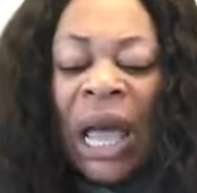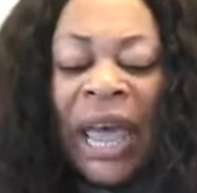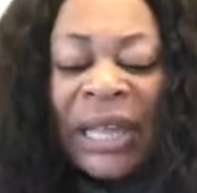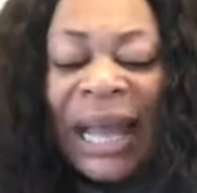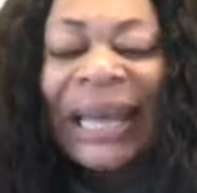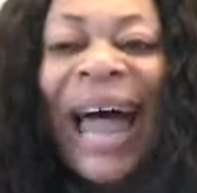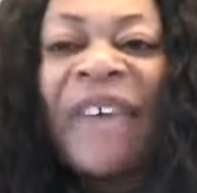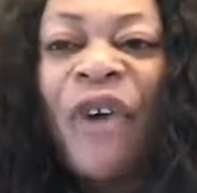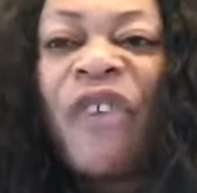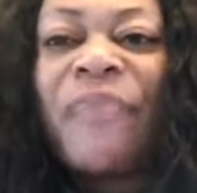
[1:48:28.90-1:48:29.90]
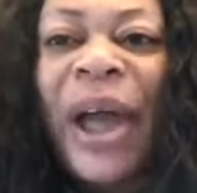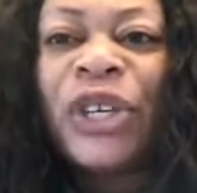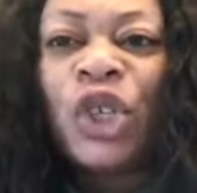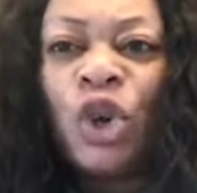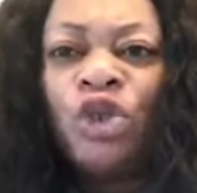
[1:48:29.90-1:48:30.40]
in the life of my
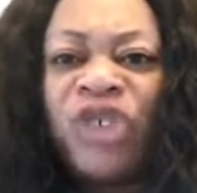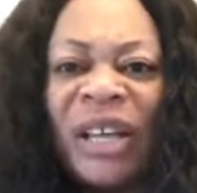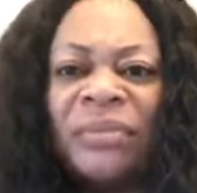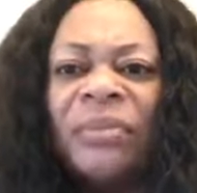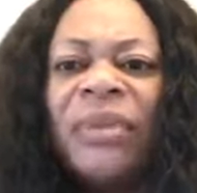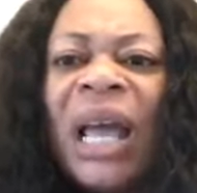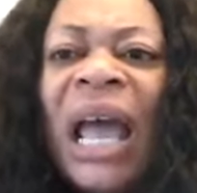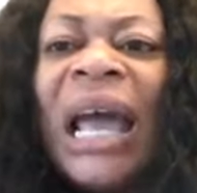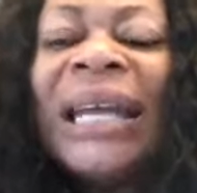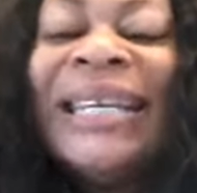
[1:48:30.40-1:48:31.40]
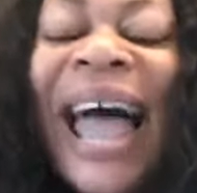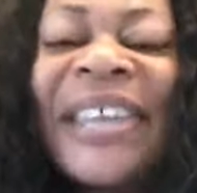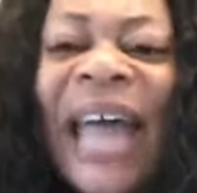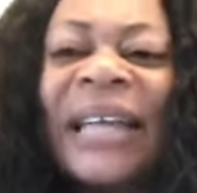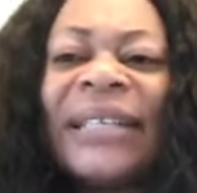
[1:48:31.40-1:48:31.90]
children.
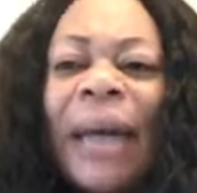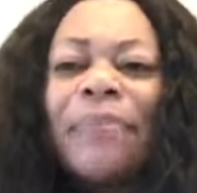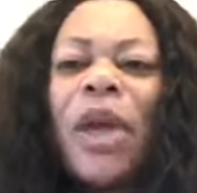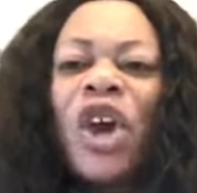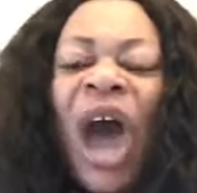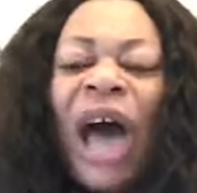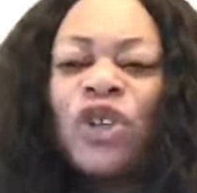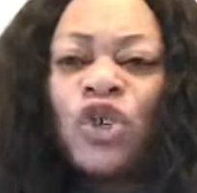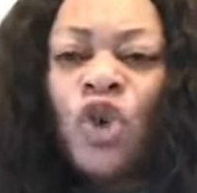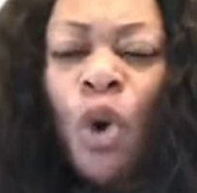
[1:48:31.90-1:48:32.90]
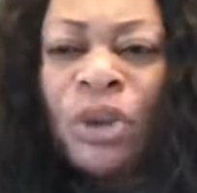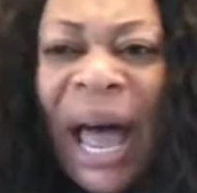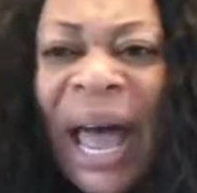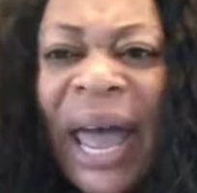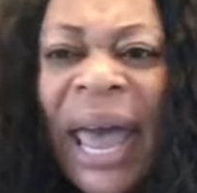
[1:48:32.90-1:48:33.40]
Let their death be canceled
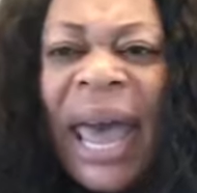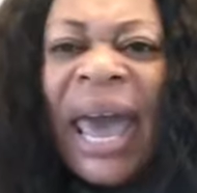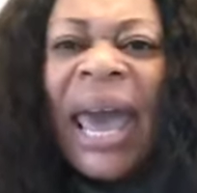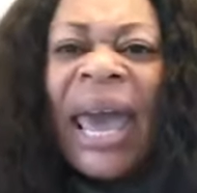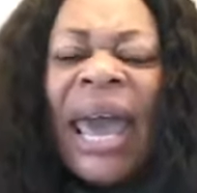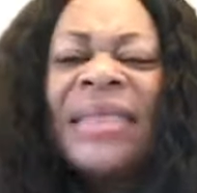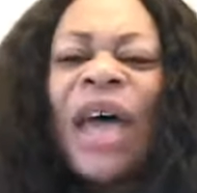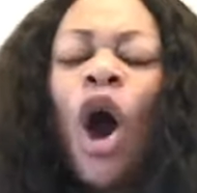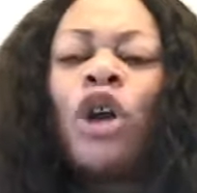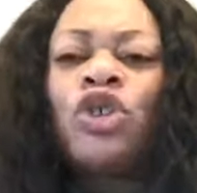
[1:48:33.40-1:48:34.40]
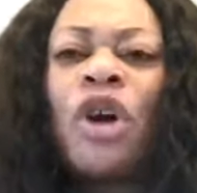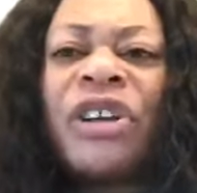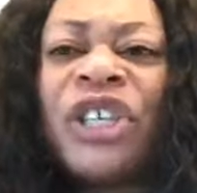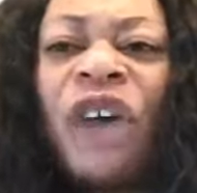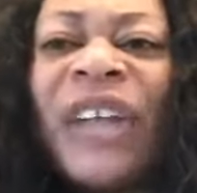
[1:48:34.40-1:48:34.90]
in the
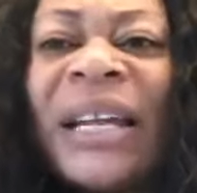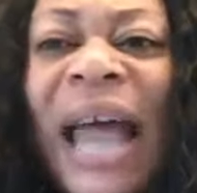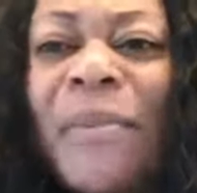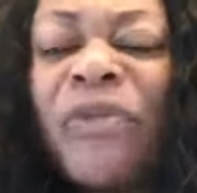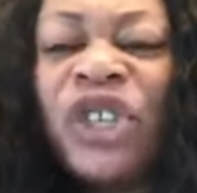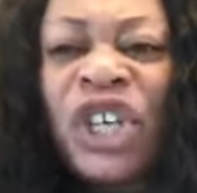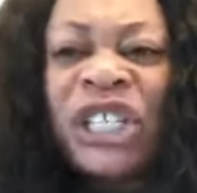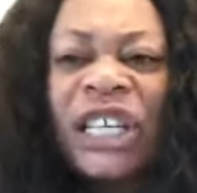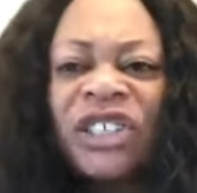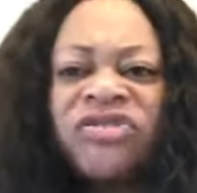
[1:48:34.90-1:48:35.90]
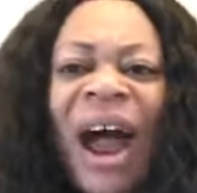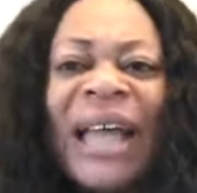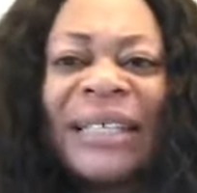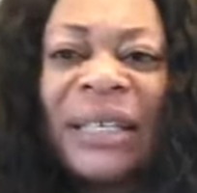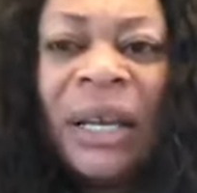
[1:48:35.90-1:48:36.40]
authority of the name of Jesus
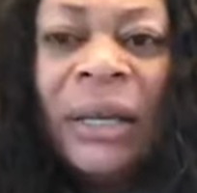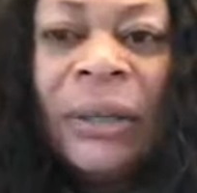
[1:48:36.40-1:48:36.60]
Christ.